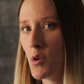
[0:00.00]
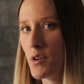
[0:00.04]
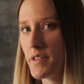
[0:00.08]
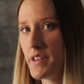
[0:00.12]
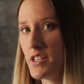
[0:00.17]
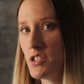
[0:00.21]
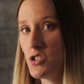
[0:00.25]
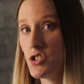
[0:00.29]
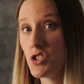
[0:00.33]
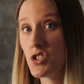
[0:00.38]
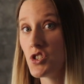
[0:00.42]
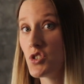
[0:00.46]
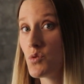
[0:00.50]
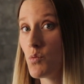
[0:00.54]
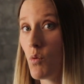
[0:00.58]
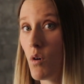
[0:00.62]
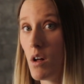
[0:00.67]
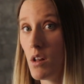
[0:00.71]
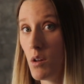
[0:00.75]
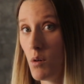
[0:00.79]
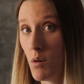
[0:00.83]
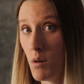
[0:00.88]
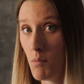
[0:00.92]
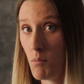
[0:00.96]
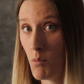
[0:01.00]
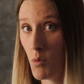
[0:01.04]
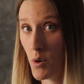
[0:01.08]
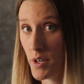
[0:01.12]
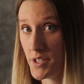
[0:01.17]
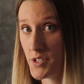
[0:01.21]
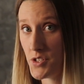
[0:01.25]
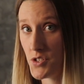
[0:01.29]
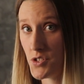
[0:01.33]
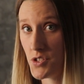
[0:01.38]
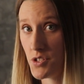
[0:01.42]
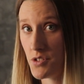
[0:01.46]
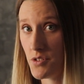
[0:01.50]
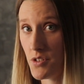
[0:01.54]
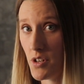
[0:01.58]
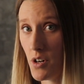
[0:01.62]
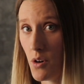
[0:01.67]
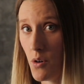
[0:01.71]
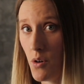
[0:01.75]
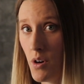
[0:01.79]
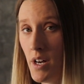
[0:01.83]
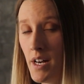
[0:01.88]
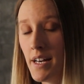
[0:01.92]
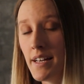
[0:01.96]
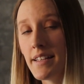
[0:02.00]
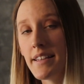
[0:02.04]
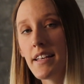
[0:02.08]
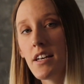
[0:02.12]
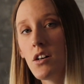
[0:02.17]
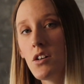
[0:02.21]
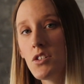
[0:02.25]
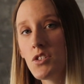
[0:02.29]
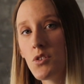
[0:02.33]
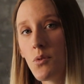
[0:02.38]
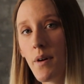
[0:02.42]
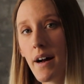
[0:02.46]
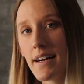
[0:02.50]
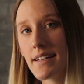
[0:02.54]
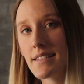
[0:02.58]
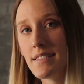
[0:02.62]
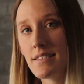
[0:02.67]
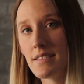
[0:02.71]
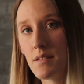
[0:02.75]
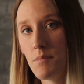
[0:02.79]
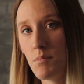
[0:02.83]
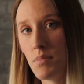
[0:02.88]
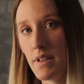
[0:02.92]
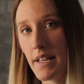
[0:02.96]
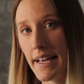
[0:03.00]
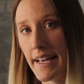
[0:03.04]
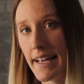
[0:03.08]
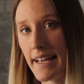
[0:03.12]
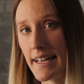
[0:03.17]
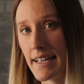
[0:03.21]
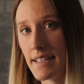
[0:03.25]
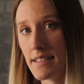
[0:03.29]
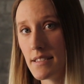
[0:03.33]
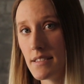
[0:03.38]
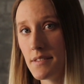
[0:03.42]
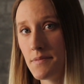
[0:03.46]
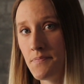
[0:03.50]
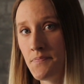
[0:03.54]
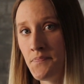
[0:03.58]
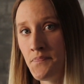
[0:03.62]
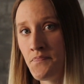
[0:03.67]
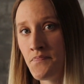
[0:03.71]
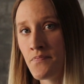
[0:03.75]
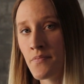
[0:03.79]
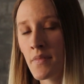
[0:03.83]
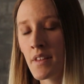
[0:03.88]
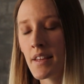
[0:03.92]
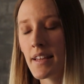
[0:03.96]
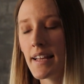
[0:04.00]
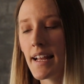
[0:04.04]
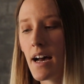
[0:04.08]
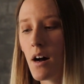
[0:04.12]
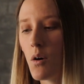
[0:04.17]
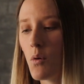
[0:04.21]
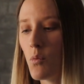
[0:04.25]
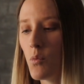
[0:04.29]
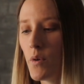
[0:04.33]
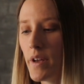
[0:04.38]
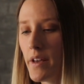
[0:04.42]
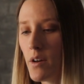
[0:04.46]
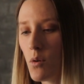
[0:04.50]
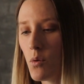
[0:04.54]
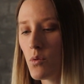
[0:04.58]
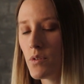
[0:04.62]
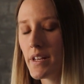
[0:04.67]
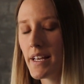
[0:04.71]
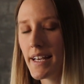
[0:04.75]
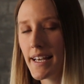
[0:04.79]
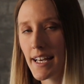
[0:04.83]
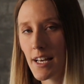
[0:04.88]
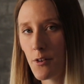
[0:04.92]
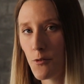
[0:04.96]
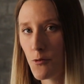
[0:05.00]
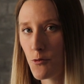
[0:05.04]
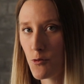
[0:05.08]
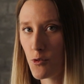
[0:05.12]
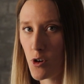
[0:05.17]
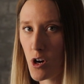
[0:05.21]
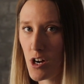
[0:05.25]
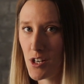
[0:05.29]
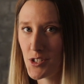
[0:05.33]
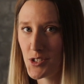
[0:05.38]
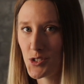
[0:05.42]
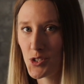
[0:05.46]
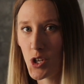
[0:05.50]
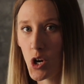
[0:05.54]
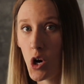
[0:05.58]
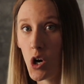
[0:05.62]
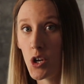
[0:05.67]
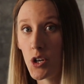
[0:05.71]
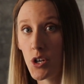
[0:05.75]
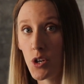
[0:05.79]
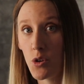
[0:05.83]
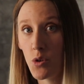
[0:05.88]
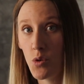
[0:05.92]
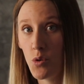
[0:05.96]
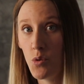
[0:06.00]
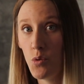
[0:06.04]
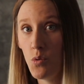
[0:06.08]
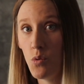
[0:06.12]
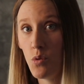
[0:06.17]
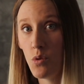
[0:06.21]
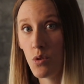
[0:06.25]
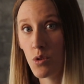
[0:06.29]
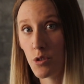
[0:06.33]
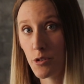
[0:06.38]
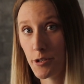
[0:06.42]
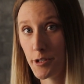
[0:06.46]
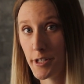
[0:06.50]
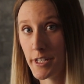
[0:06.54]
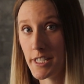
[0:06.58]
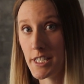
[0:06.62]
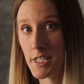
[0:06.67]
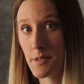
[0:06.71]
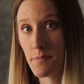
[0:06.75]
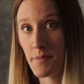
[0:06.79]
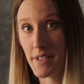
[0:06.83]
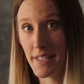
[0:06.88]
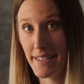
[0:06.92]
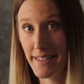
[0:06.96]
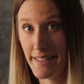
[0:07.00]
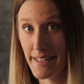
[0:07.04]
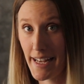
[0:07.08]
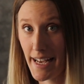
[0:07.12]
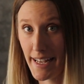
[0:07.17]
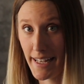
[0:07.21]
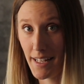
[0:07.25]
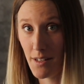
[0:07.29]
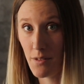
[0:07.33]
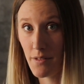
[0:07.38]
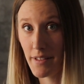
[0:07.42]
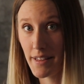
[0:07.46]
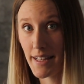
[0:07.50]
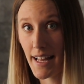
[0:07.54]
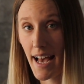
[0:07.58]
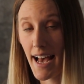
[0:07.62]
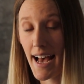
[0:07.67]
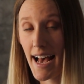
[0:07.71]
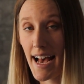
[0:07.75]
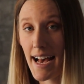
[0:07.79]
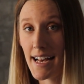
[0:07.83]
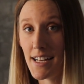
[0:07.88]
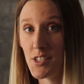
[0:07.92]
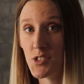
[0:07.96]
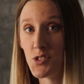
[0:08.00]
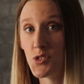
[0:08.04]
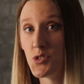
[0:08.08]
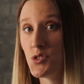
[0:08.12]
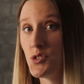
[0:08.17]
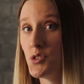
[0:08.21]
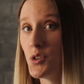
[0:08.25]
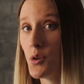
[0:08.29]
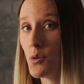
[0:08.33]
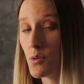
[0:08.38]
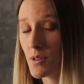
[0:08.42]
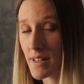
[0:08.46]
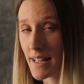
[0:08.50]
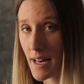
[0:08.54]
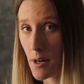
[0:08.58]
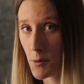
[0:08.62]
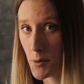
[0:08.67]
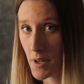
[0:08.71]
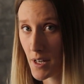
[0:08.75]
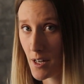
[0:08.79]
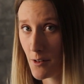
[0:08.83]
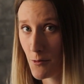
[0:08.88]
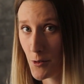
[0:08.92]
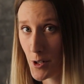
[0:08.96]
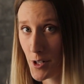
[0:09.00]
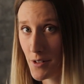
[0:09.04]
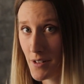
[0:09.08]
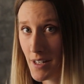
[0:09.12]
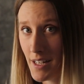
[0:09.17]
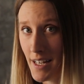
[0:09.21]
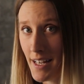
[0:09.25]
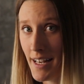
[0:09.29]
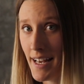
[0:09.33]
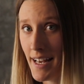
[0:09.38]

more than just swallow up moisture, though. They also act as a blanket. Now, we only get frost on a cool, crisp night that has no cloud cover.